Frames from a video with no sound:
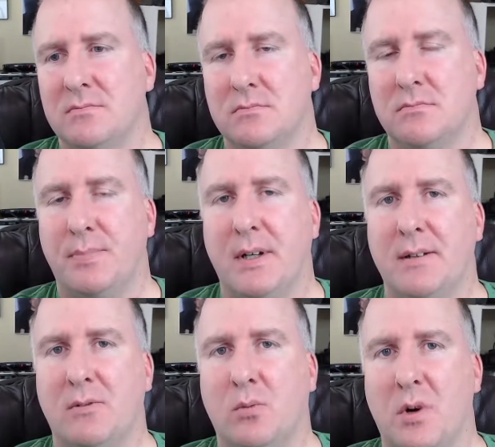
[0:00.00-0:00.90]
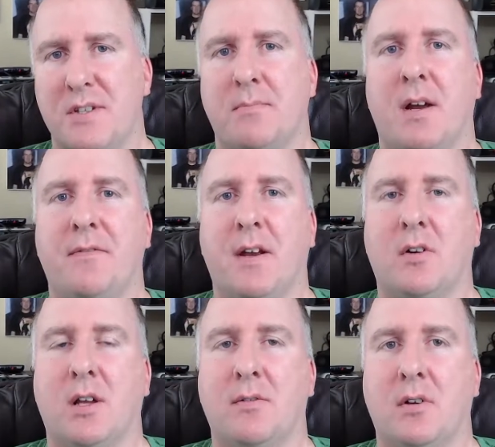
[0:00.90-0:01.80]
but wasn't my favorite
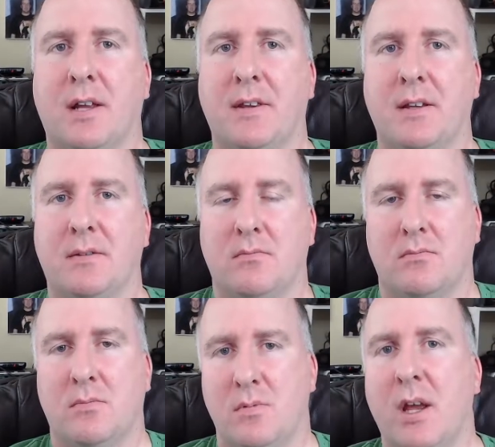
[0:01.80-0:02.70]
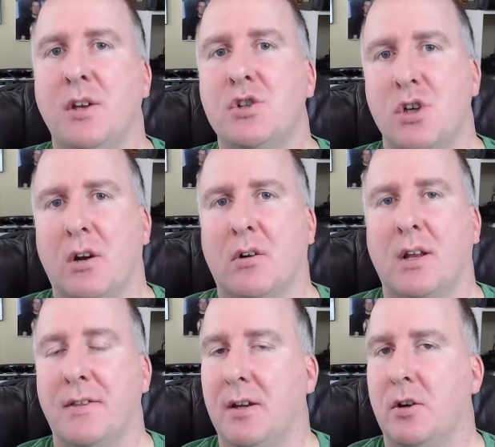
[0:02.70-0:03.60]
level. I think, in general, I
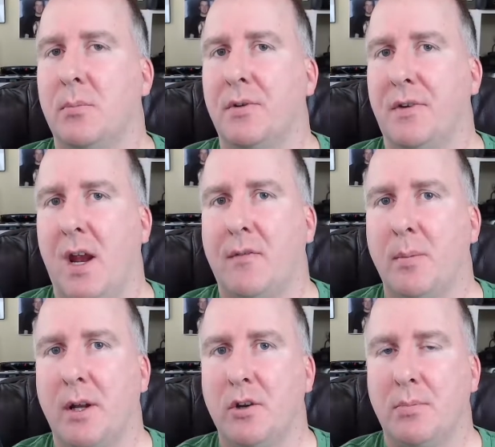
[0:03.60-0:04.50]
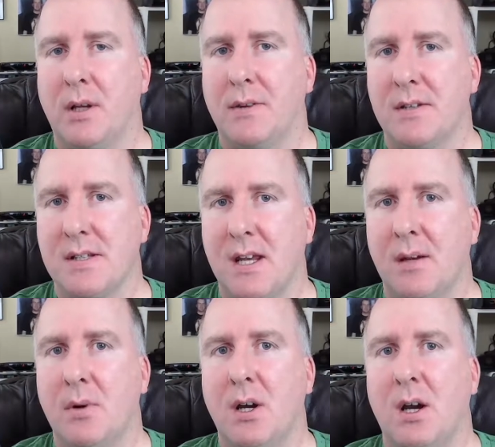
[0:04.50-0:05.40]
think almost everybody who played this
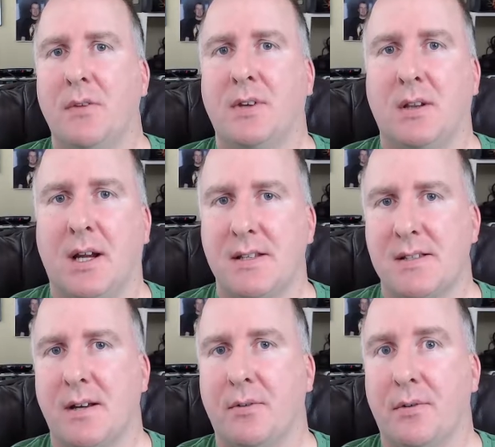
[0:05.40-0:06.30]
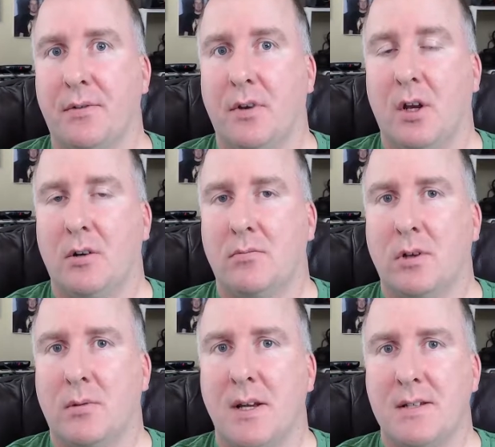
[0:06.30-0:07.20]
game, the light cycles really
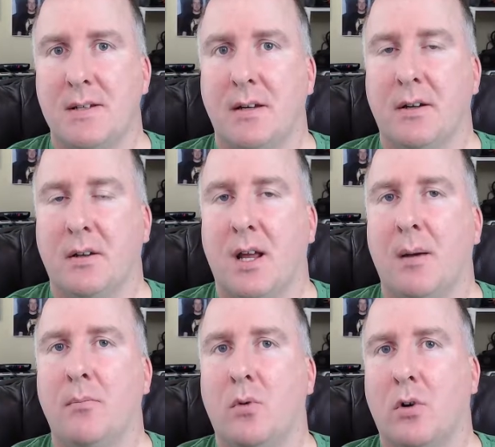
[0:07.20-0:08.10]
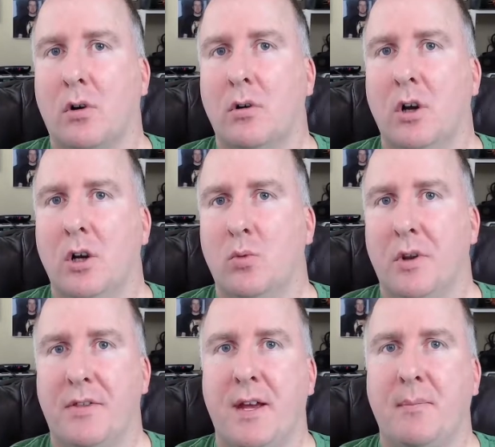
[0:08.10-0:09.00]
resonated a lot more
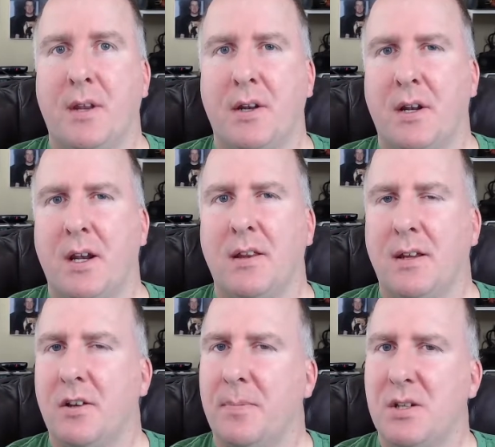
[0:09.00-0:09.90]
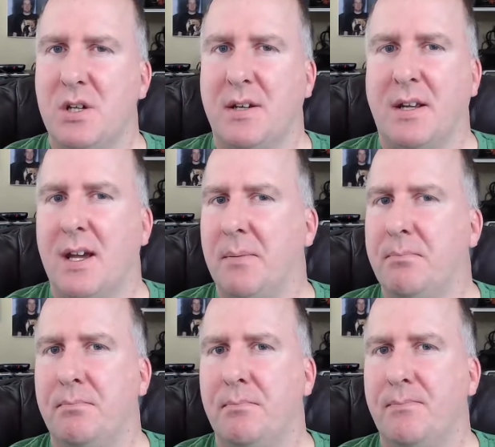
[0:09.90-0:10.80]
with them than it did anything else, because you had to kind of
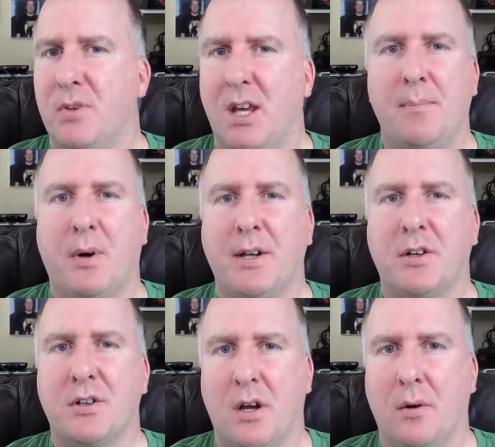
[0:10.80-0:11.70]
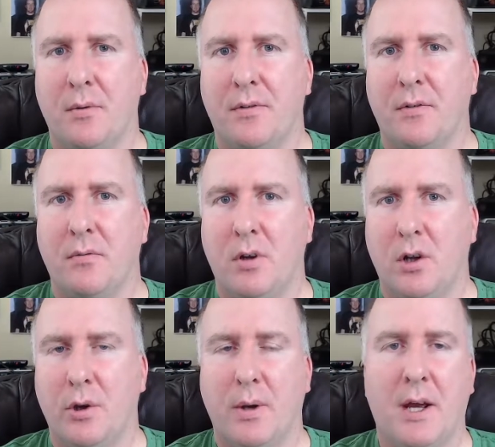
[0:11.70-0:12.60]
keep on your toes. You know,
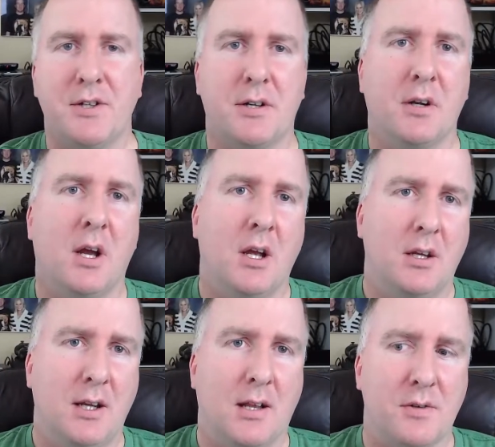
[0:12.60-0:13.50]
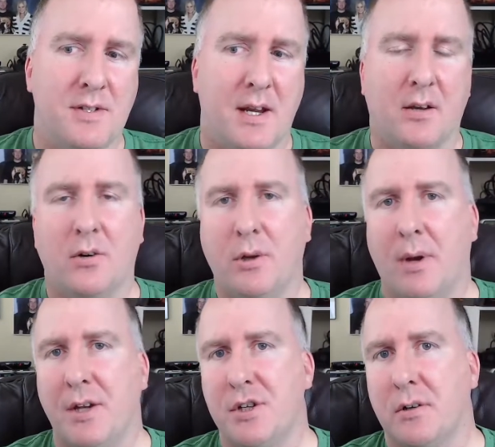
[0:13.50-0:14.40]
you had your yellow cycle, you
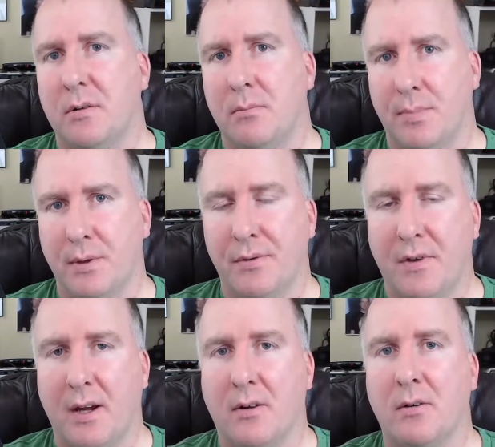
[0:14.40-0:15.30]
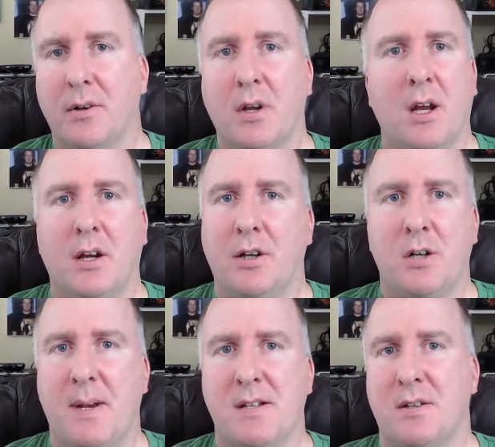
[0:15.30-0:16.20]
had your blue cycle, and you're
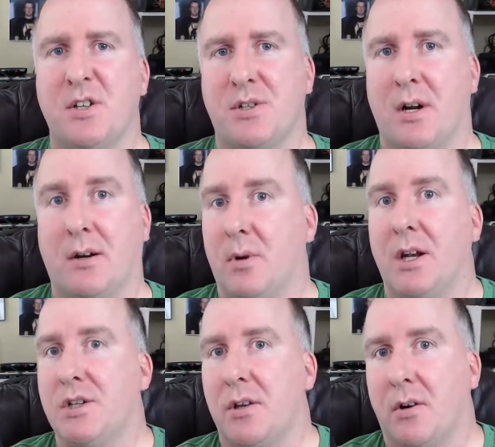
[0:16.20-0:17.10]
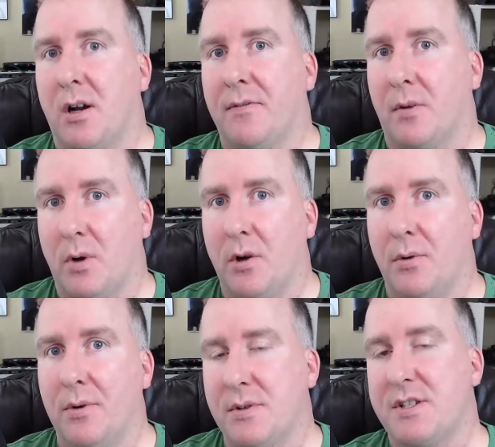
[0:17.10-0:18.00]
basically just trying to run each other off the road
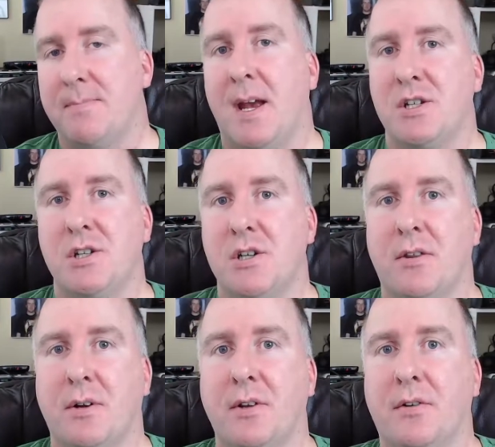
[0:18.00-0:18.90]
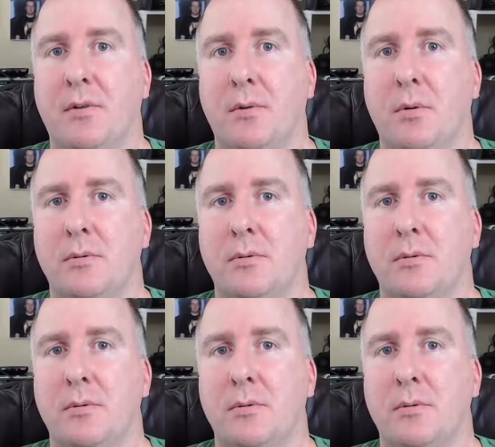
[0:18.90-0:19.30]
and smash each other into